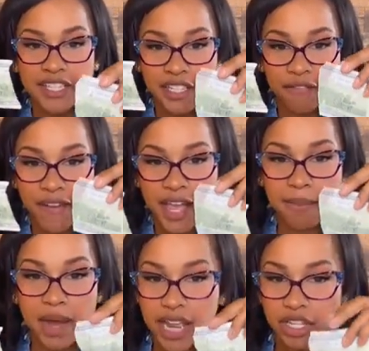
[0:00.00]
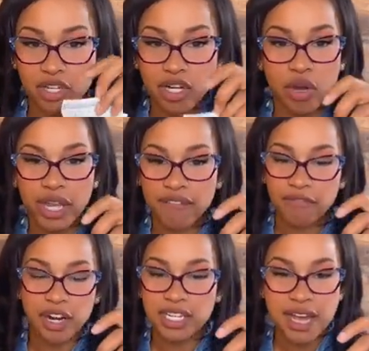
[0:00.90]
This is fake money, so don't
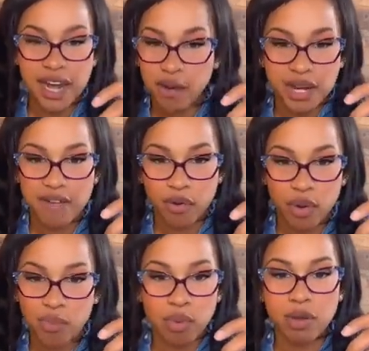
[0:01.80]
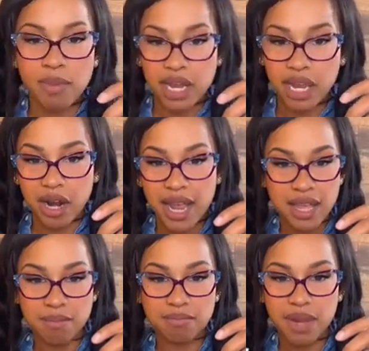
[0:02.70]
get freaked out. I would never rip real money, all
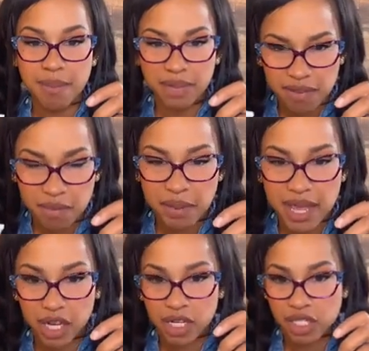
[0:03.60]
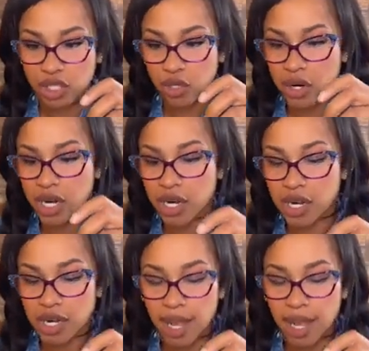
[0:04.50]
right? I believe in being a good steward.